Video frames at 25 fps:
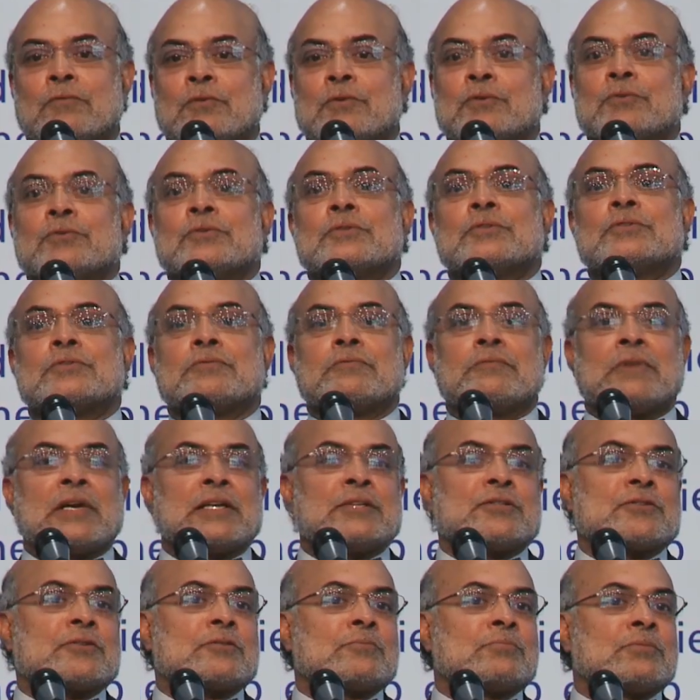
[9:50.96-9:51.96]
fruits,
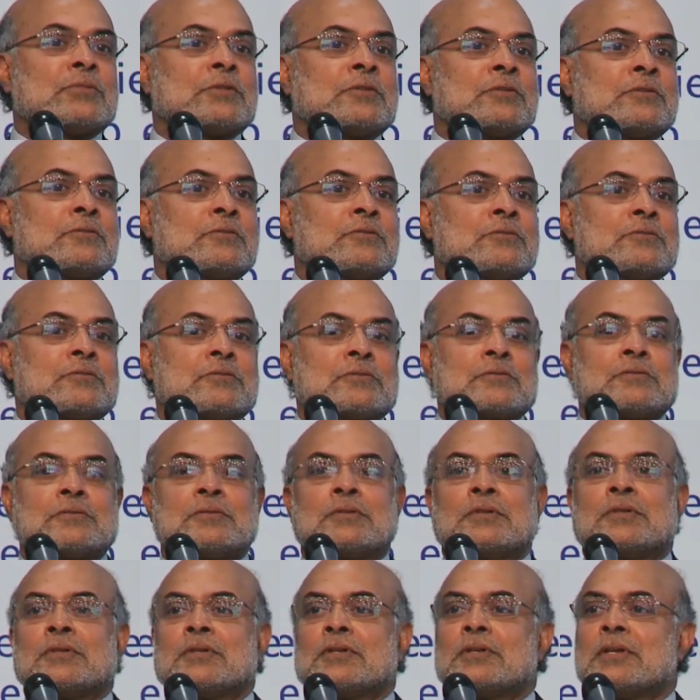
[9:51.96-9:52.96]
vegetables,
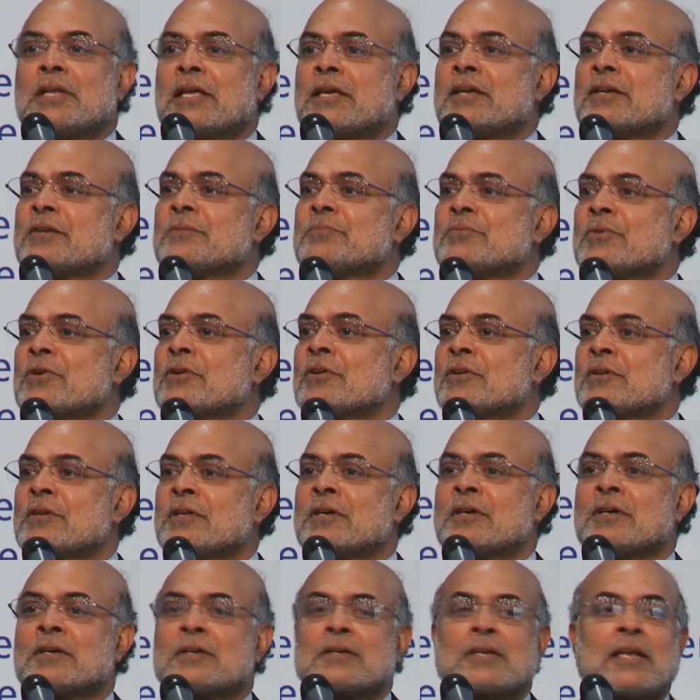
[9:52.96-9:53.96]
dairy
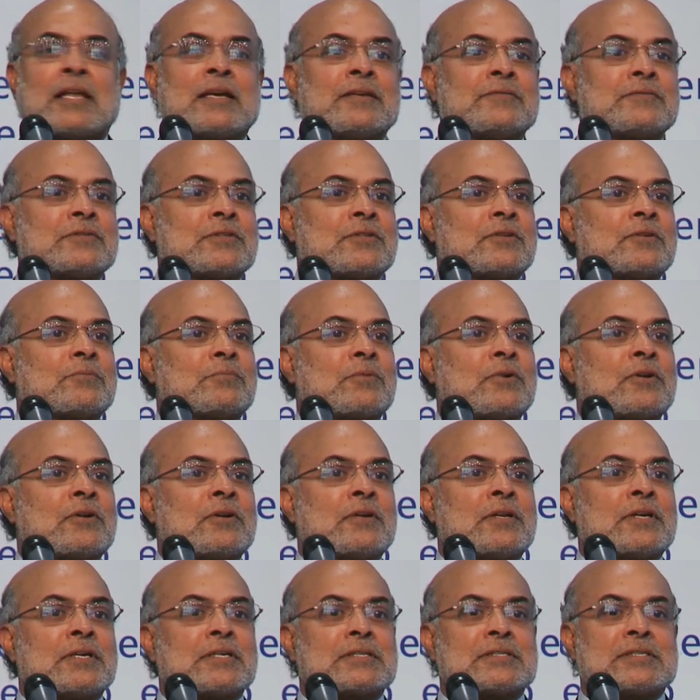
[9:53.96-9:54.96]
product, livestock
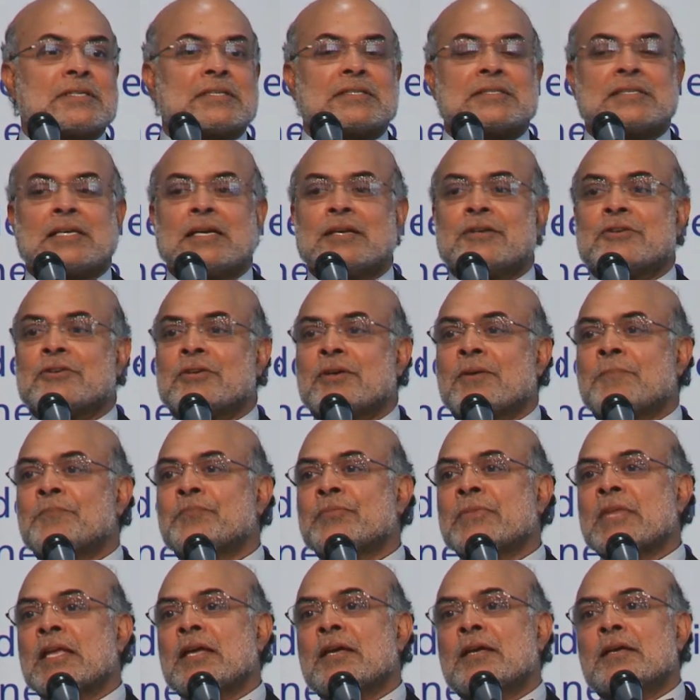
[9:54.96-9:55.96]
products, etc.
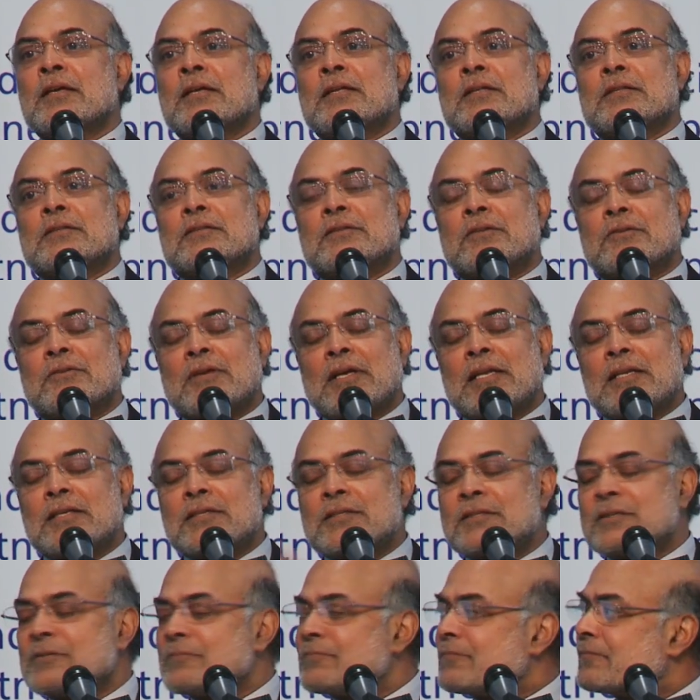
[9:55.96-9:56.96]
The
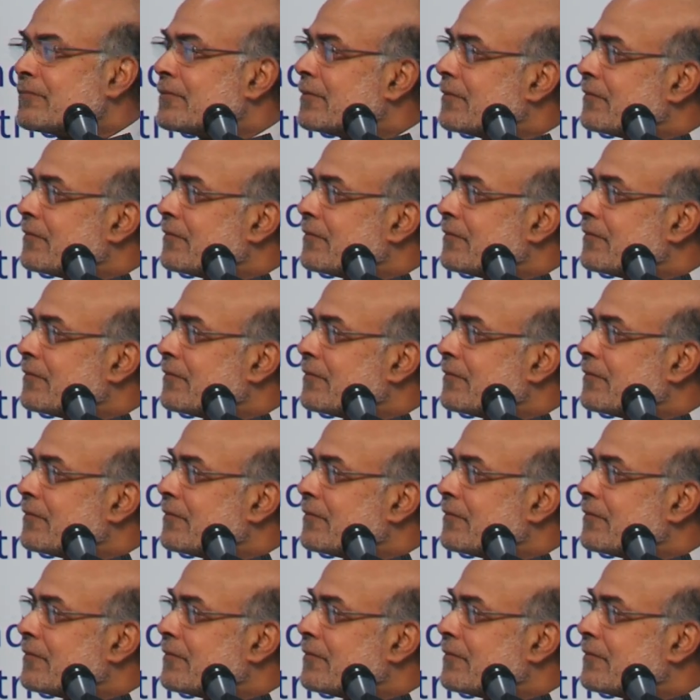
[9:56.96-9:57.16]
relative